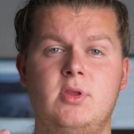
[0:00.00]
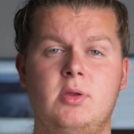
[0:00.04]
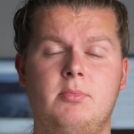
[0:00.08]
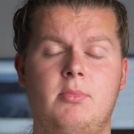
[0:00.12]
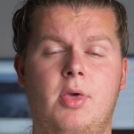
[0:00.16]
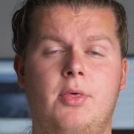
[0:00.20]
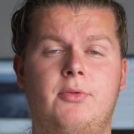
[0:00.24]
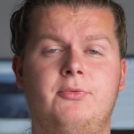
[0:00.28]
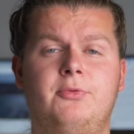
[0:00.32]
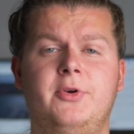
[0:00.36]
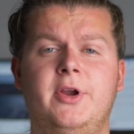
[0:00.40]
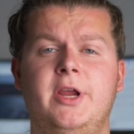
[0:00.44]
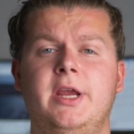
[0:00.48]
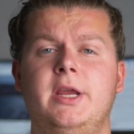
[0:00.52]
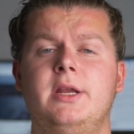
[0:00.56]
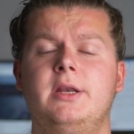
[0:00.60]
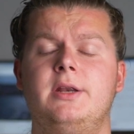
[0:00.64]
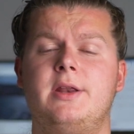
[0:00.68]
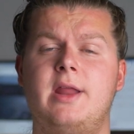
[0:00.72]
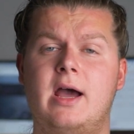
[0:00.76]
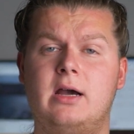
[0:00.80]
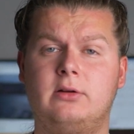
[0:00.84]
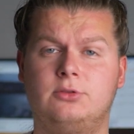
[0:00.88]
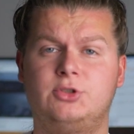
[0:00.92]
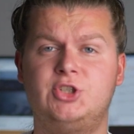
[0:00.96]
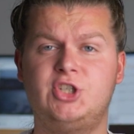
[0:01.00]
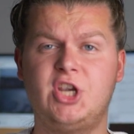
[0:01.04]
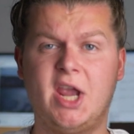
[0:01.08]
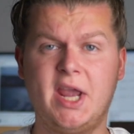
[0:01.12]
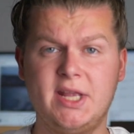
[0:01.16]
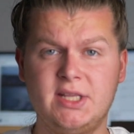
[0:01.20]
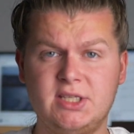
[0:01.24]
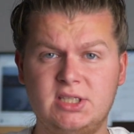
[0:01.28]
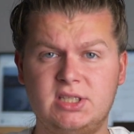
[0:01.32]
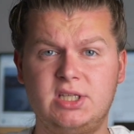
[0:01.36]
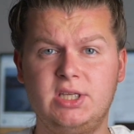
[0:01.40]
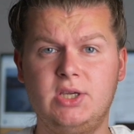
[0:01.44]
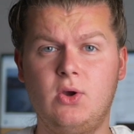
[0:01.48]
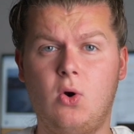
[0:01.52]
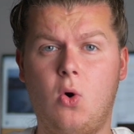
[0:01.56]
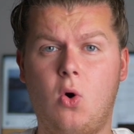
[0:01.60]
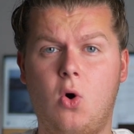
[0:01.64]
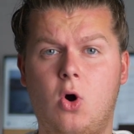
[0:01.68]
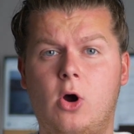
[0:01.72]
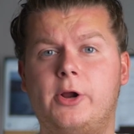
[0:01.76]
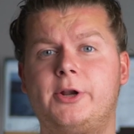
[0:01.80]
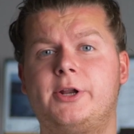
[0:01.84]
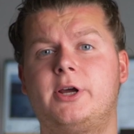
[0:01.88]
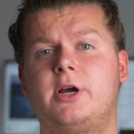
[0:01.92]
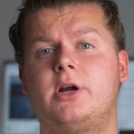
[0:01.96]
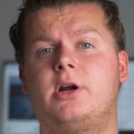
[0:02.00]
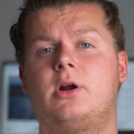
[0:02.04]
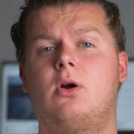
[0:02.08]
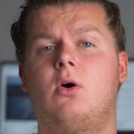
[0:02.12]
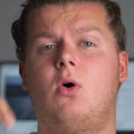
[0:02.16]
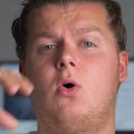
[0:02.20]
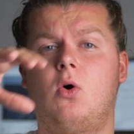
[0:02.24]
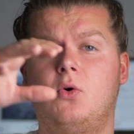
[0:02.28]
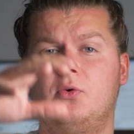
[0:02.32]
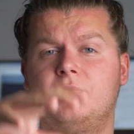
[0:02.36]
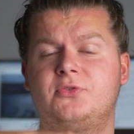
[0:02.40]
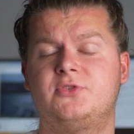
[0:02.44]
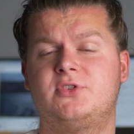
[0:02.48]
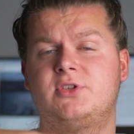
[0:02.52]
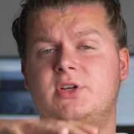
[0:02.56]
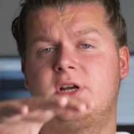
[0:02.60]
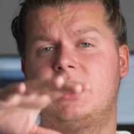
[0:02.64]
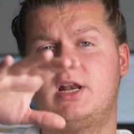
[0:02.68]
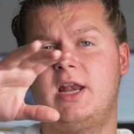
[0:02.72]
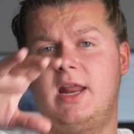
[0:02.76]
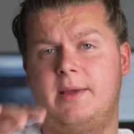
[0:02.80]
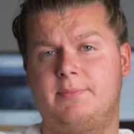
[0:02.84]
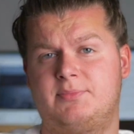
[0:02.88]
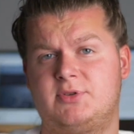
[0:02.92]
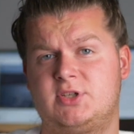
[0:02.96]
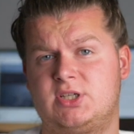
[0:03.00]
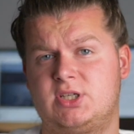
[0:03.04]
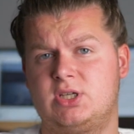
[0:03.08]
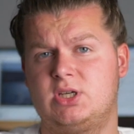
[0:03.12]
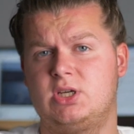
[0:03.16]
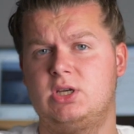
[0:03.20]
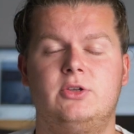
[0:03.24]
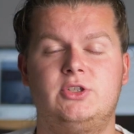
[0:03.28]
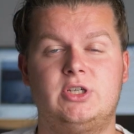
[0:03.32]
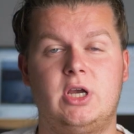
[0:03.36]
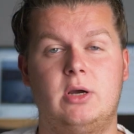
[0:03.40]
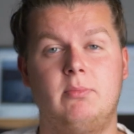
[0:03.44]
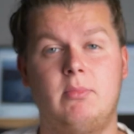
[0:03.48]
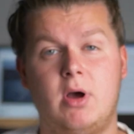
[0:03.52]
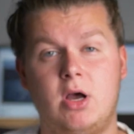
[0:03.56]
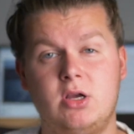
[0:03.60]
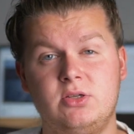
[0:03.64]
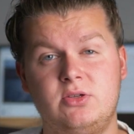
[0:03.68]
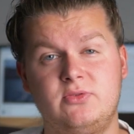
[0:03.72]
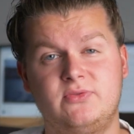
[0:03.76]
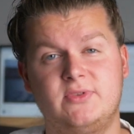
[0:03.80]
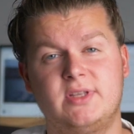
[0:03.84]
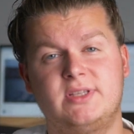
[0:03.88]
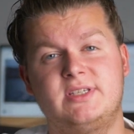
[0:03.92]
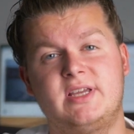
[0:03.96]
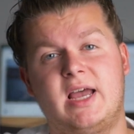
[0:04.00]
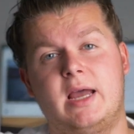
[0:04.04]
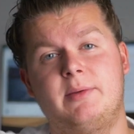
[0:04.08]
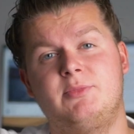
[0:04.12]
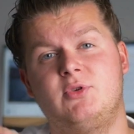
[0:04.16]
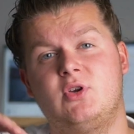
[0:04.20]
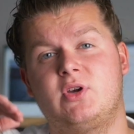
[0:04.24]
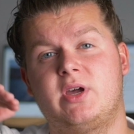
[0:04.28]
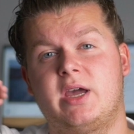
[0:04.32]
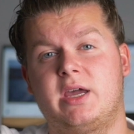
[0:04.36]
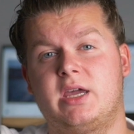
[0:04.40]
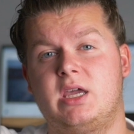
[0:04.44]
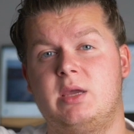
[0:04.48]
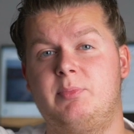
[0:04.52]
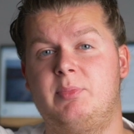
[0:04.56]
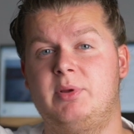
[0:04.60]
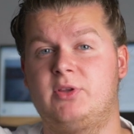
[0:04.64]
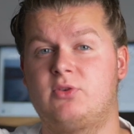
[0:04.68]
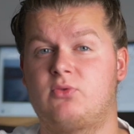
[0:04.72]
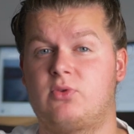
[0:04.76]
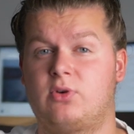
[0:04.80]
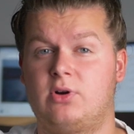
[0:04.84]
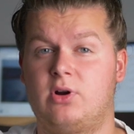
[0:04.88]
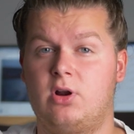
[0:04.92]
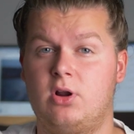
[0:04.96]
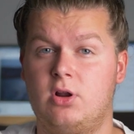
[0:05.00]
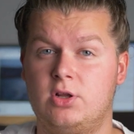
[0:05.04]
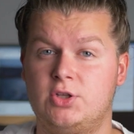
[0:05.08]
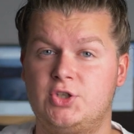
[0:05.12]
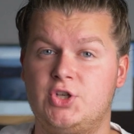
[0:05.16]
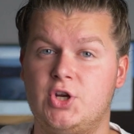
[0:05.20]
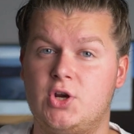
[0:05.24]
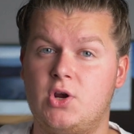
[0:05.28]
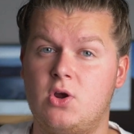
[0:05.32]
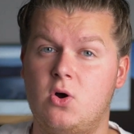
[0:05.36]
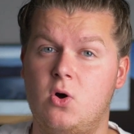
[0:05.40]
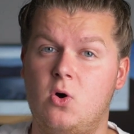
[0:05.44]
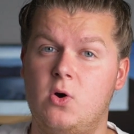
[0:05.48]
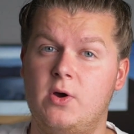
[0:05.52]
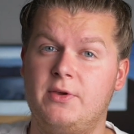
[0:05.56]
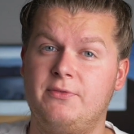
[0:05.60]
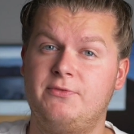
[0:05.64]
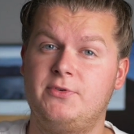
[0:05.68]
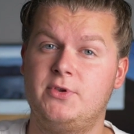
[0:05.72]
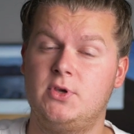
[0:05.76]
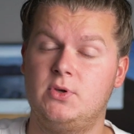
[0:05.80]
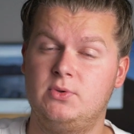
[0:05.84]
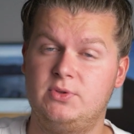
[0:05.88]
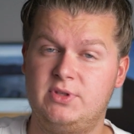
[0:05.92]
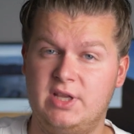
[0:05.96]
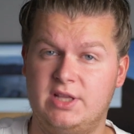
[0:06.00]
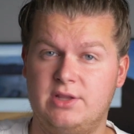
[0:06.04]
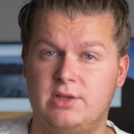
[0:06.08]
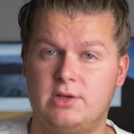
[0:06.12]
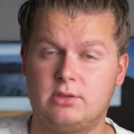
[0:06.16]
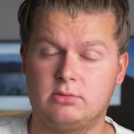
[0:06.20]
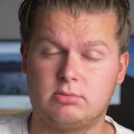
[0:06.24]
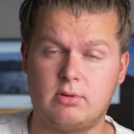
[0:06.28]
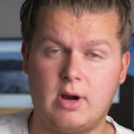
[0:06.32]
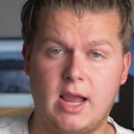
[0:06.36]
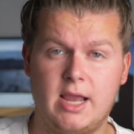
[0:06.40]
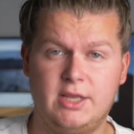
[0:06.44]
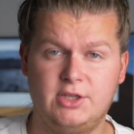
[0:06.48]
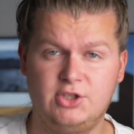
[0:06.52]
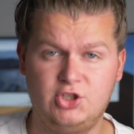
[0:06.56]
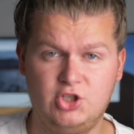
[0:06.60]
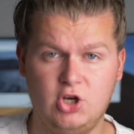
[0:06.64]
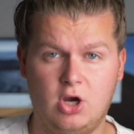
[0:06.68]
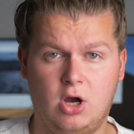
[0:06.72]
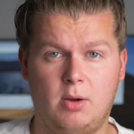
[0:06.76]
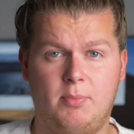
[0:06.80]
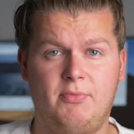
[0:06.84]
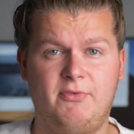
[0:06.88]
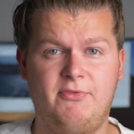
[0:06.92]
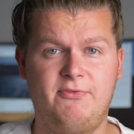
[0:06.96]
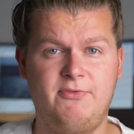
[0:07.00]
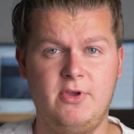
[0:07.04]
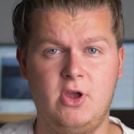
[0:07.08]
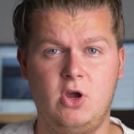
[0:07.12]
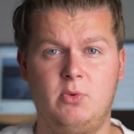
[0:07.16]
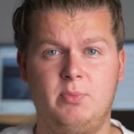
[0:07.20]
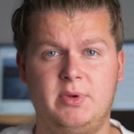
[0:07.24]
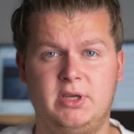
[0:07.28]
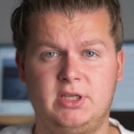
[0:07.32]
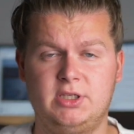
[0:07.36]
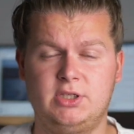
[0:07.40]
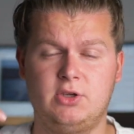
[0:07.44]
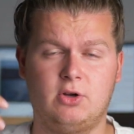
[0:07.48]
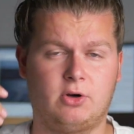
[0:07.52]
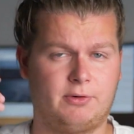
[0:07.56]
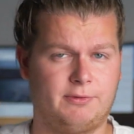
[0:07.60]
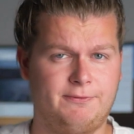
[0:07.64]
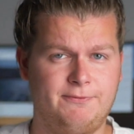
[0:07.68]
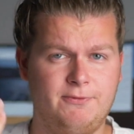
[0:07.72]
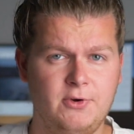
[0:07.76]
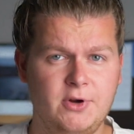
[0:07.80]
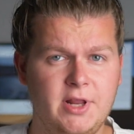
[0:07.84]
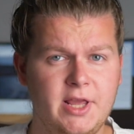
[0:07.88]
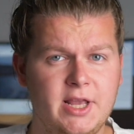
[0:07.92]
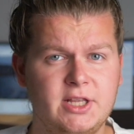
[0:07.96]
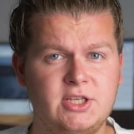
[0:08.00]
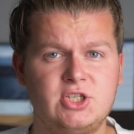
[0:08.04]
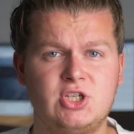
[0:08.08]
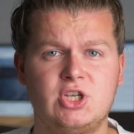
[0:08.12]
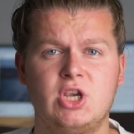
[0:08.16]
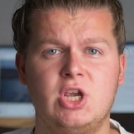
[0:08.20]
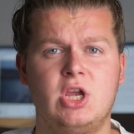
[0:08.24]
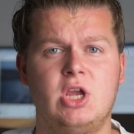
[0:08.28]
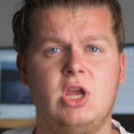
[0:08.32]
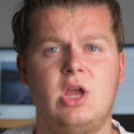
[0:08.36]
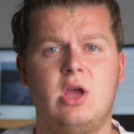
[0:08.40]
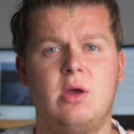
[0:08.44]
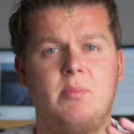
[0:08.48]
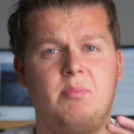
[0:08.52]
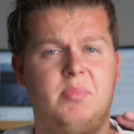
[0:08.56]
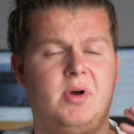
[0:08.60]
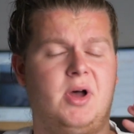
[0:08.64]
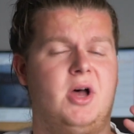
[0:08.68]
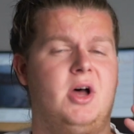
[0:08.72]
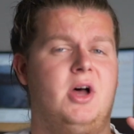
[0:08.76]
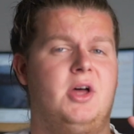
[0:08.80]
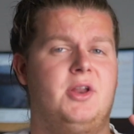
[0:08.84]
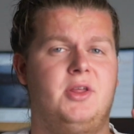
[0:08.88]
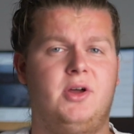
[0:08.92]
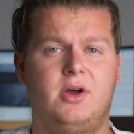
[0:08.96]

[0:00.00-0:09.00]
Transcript: number three, now change the order of the clips. So most of the time you can keep it chronological if you did the right job filming your footage, but